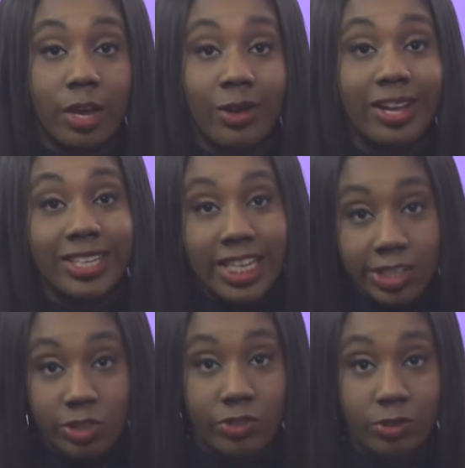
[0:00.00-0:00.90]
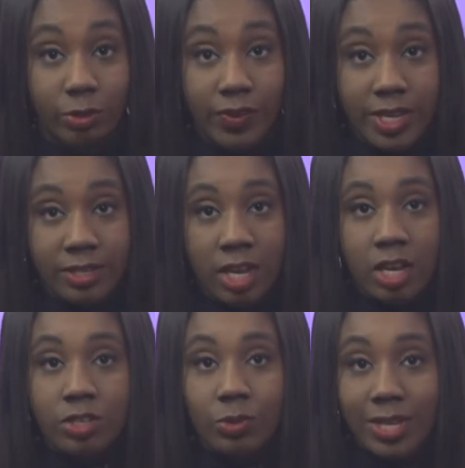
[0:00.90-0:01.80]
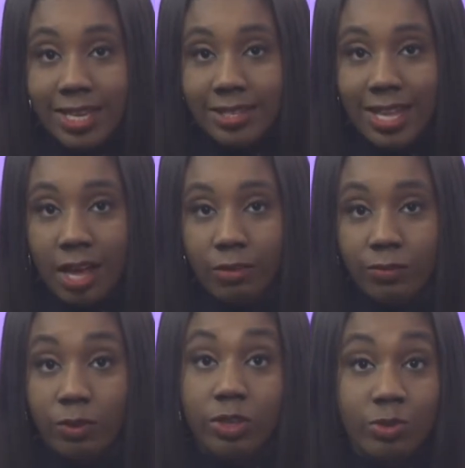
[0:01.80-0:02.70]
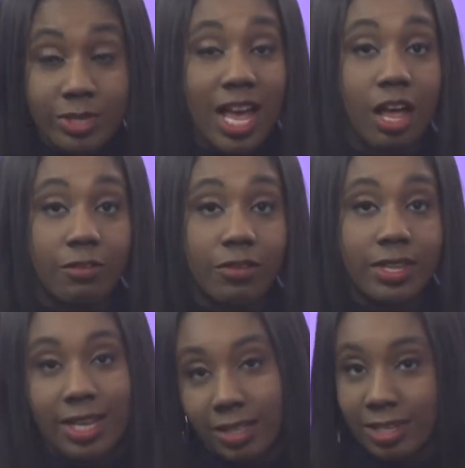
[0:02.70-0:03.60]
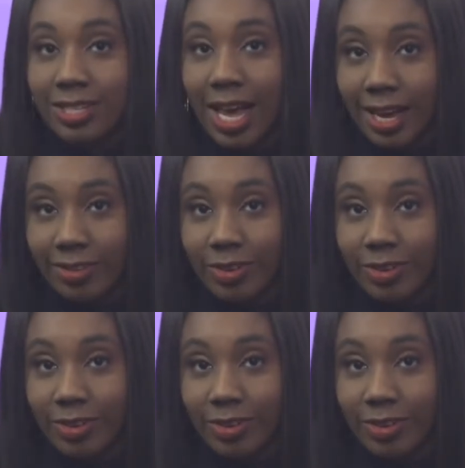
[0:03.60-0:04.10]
on each service, so test it out for yourself and then decide.